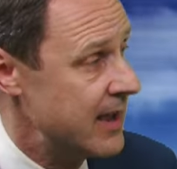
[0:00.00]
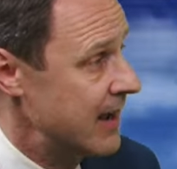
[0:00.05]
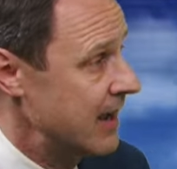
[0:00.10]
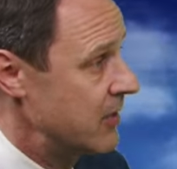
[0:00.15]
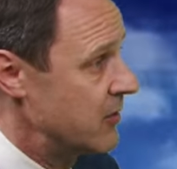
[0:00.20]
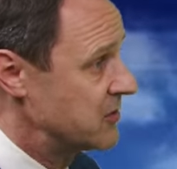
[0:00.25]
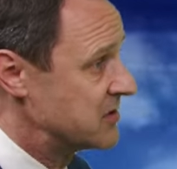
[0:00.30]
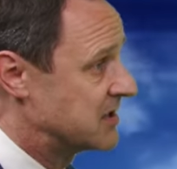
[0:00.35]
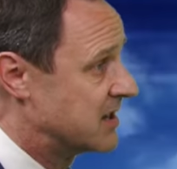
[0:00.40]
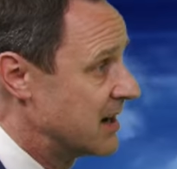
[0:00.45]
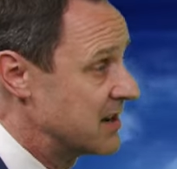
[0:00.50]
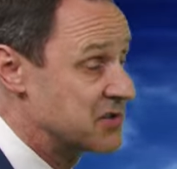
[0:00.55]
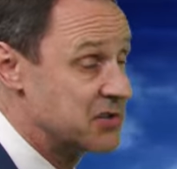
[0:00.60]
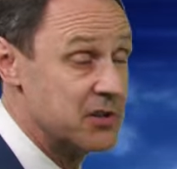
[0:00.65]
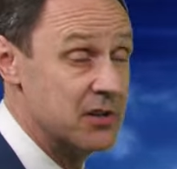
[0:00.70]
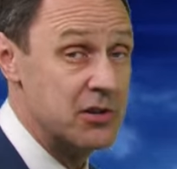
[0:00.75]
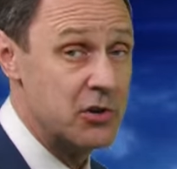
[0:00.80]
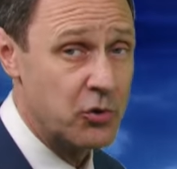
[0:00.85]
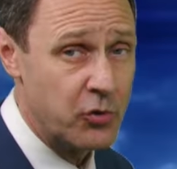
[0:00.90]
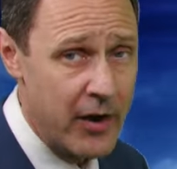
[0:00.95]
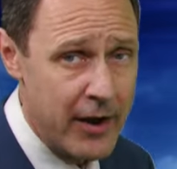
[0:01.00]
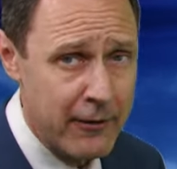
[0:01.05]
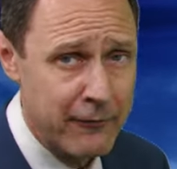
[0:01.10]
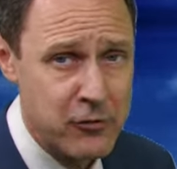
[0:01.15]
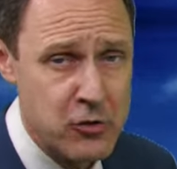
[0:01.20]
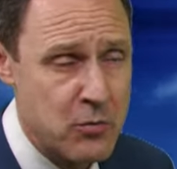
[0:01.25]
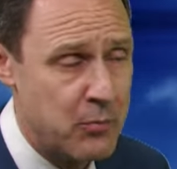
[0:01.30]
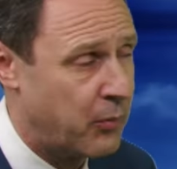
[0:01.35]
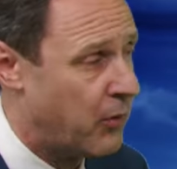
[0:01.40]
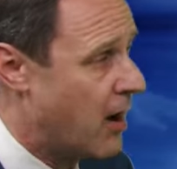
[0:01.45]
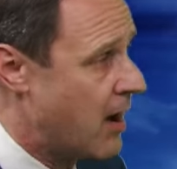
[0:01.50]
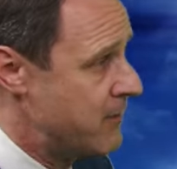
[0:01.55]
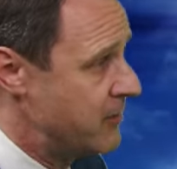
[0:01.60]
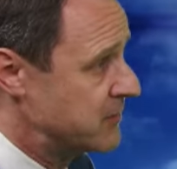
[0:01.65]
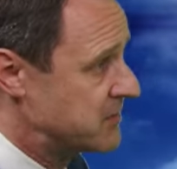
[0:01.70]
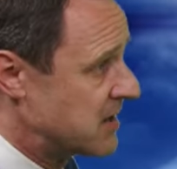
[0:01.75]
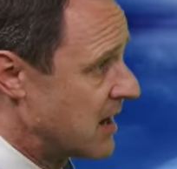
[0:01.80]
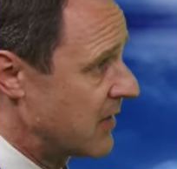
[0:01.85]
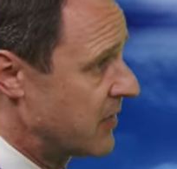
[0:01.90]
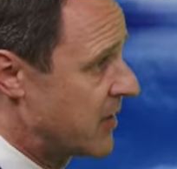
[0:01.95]
And those gusts could create a few
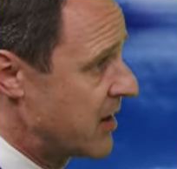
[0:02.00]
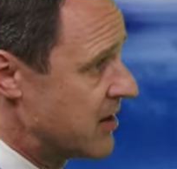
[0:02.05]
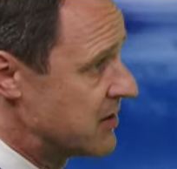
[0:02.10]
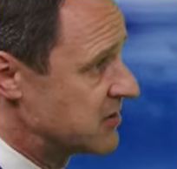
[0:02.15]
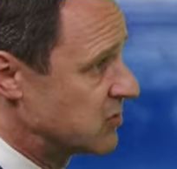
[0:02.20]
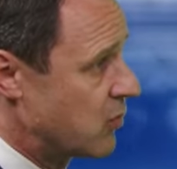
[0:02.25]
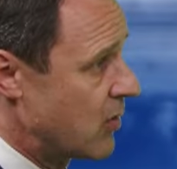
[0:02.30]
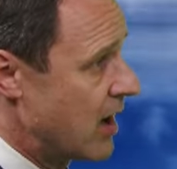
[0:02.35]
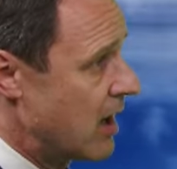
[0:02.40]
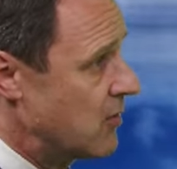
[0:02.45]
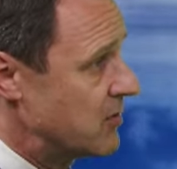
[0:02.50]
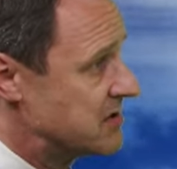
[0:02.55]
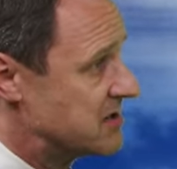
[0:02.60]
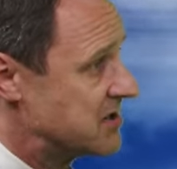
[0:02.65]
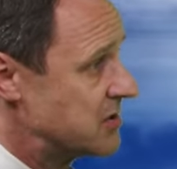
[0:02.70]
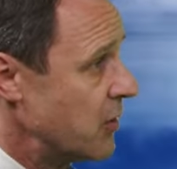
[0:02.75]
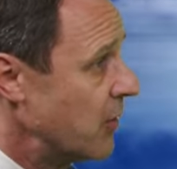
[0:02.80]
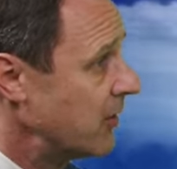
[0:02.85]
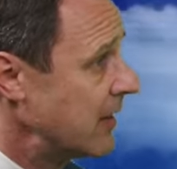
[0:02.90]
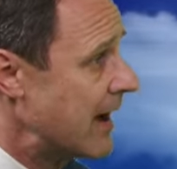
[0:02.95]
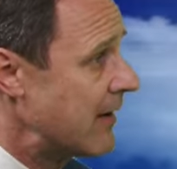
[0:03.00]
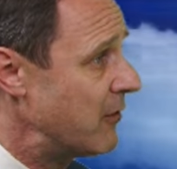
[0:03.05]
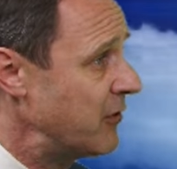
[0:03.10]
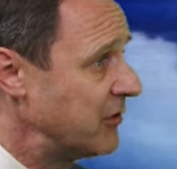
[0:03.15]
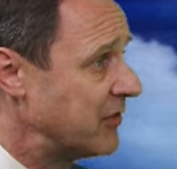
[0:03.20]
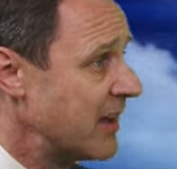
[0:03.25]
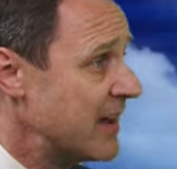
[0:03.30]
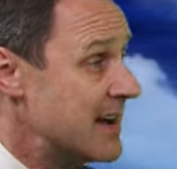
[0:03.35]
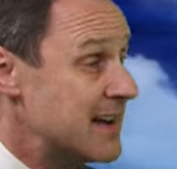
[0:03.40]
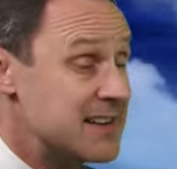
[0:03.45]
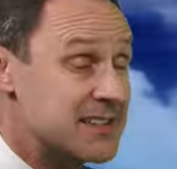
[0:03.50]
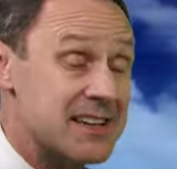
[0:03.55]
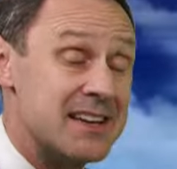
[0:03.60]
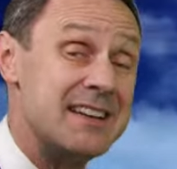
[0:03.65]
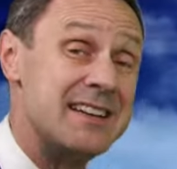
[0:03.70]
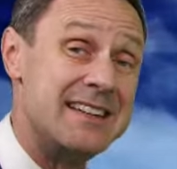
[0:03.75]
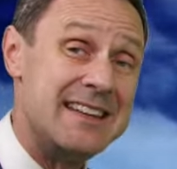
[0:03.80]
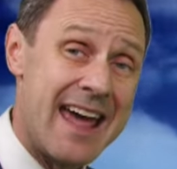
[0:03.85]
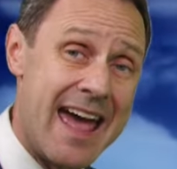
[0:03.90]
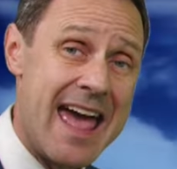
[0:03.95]
problems out there as well. With snow levels
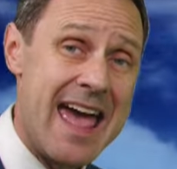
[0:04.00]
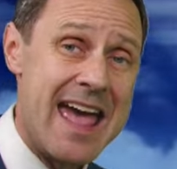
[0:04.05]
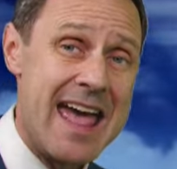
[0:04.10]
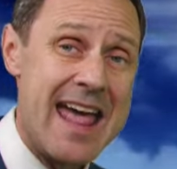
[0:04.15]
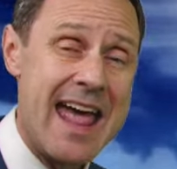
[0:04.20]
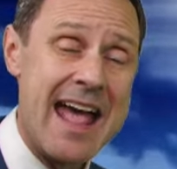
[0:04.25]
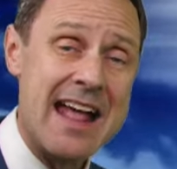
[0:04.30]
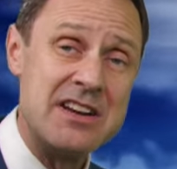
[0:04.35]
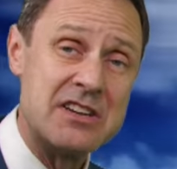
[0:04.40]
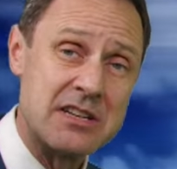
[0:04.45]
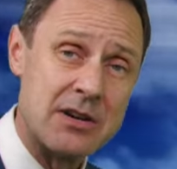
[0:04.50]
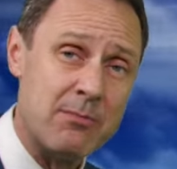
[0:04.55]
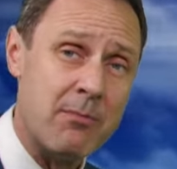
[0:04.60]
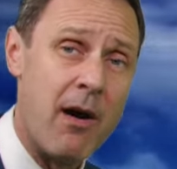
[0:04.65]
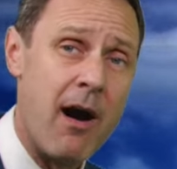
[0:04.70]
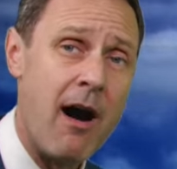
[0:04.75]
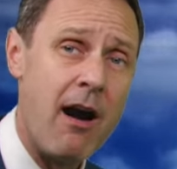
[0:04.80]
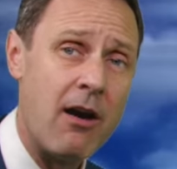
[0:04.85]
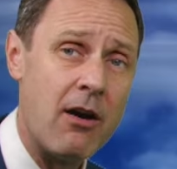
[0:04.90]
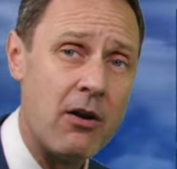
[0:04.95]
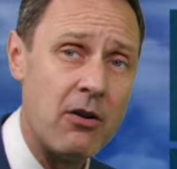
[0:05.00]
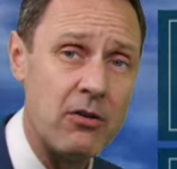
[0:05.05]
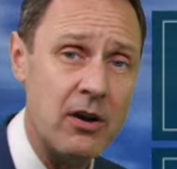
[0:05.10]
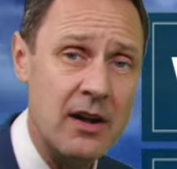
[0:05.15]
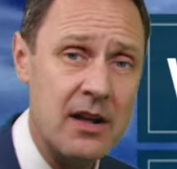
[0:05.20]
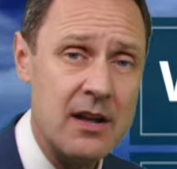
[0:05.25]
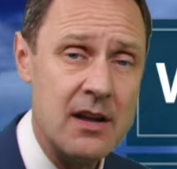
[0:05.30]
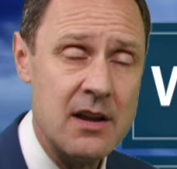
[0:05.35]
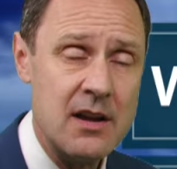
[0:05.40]
today and tomorrow,